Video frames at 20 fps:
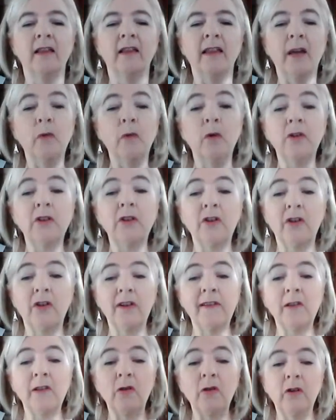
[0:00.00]
They walked
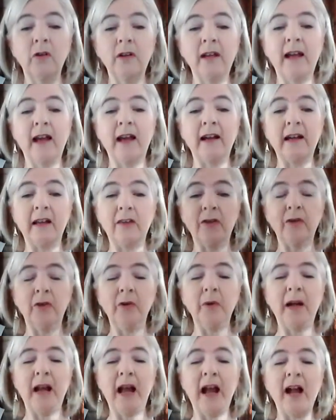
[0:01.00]
across the courtyard and
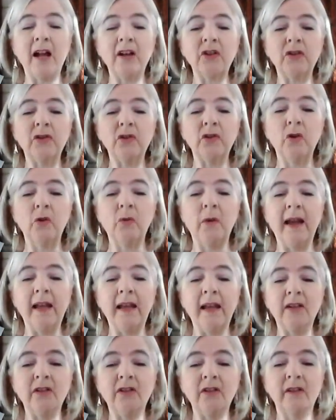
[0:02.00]
through an arched
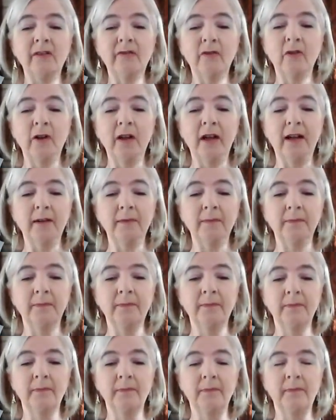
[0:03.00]
doorway into the foyer.
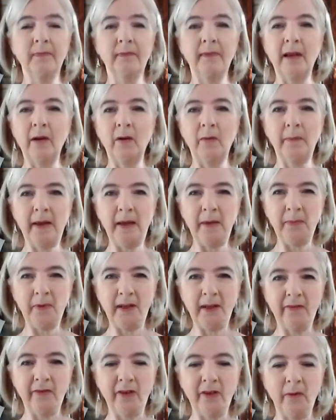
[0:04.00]
There were
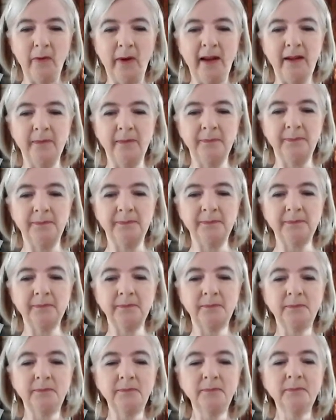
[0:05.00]
people everywhere.
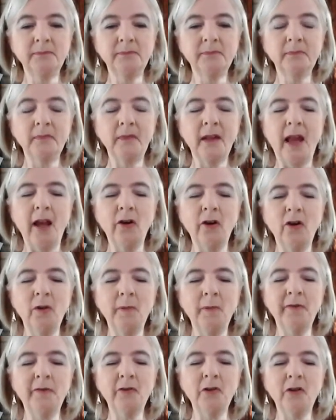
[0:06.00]
A
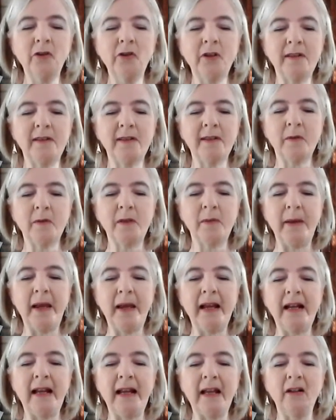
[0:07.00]
group of tourists was
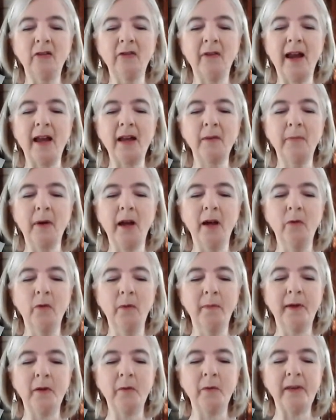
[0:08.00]
being led around by a
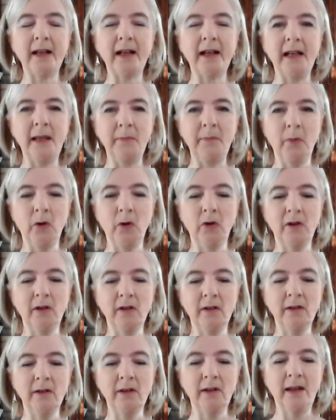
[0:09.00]
woman with a
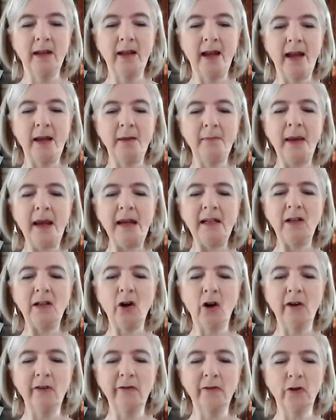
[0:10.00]
clipboard, and men in
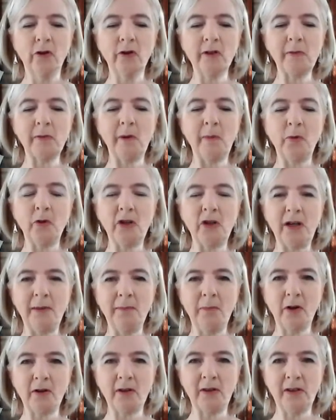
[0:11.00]
overalls were
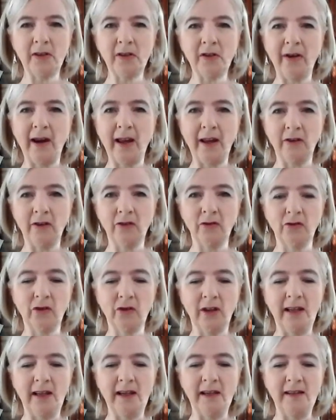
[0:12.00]
pushing boxes around on
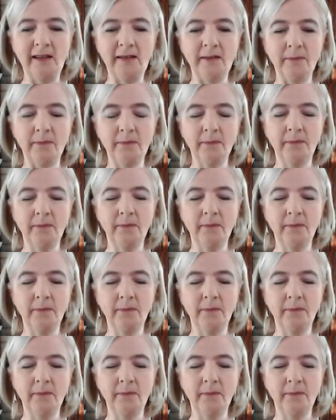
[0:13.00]
trolleys.